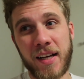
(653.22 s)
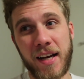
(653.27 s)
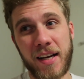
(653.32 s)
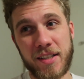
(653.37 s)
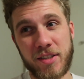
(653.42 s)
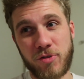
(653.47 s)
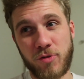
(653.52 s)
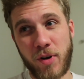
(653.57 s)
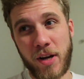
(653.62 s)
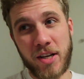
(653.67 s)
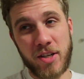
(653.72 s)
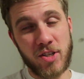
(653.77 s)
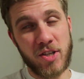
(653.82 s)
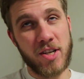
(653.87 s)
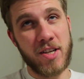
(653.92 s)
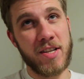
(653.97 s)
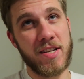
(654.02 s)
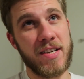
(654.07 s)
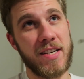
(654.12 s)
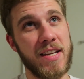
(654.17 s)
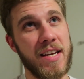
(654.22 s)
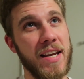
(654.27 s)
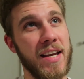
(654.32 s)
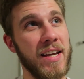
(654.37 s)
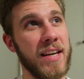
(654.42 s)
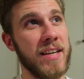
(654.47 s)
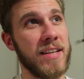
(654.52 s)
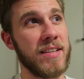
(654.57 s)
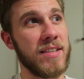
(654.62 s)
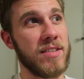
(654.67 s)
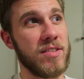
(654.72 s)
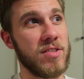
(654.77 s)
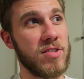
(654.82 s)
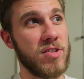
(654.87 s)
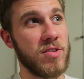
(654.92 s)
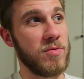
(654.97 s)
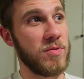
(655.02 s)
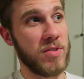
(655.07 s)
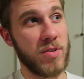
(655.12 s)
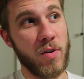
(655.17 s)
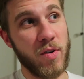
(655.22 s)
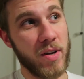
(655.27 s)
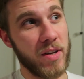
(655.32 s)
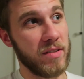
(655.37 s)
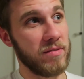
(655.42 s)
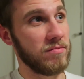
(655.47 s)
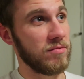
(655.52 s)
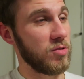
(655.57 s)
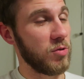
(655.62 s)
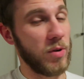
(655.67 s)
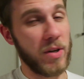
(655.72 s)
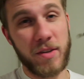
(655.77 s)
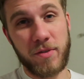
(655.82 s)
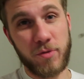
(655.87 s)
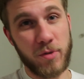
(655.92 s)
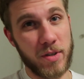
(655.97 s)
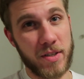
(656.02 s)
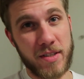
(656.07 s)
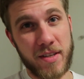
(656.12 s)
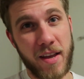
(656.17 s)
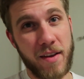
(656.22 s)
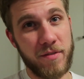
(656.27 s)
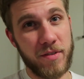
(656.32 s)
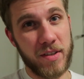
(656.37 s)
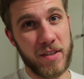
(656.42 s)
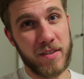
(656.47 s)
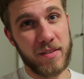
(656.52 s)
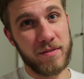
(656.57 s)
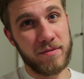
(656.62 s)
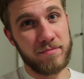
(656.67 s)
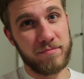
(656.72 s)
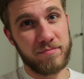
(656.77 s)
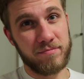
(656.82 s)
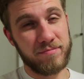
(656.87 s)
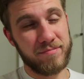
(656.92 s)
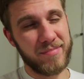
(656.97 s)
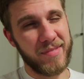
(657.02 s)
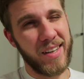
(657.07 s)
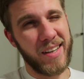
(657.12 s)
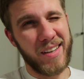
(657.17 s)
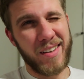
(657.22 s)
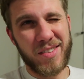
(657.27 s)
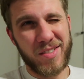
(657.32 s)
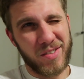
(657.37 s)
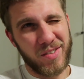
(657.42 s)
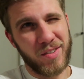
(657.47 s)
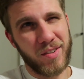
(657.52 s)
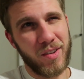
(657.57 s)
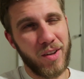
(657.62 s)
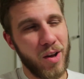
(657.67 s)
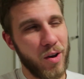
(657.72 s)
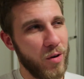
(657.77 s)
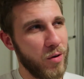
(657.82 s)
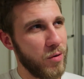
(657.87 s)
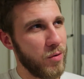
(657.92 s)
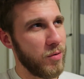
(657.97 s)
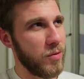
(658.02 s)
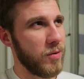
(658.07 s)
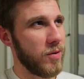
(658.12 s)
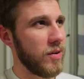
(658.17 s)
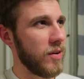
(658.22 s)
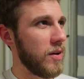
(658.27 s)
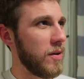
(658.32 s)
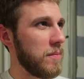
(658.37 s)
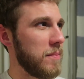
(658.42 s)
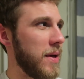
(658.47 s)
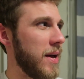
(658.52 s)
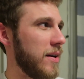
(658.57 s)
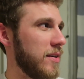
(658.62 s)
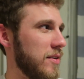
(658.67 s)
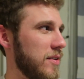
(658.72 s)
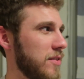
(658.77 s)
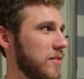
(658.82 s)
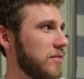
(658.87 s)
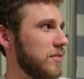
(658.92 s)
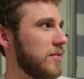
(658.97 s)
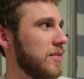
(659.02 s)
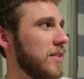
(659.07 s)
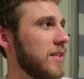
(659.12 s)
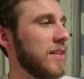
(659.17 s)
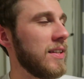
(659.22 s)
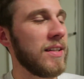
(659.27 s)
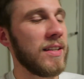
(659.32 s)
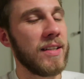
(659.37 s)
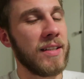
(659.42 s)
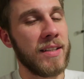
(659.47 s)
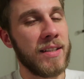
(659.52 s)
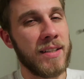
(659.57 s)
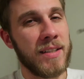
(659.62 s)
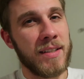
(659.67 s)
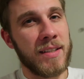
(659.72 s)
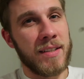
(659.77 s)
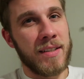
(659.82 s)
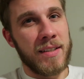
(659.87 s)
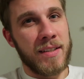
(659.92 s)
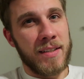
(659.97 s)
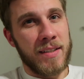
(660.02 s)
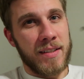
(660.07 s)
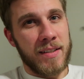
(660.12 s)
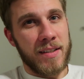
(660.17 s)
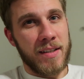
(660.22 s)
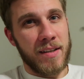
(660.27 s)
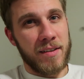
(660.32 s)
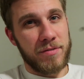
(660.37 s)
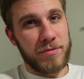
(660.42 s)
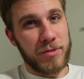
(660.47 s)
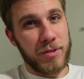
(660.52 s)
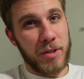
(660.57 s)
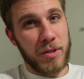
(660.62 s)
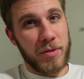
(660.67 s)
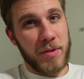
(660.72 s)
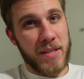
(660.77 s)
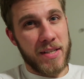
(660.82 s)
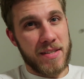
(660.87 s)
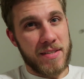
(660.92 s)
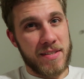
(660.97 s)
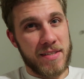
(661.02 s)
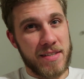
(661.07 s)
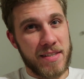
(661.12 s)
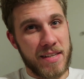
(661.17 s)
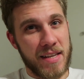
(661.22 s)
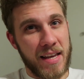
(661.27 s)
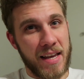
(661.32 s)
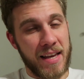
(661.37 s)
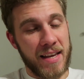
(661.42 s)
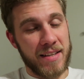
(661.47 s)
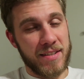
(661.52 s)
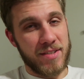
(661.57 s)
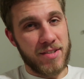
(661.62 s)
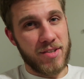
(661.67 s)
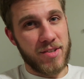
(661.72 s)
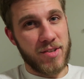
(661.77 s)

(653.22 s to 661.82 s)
hydration, and she was on 24-7, like a slow amount of uh, fluids, and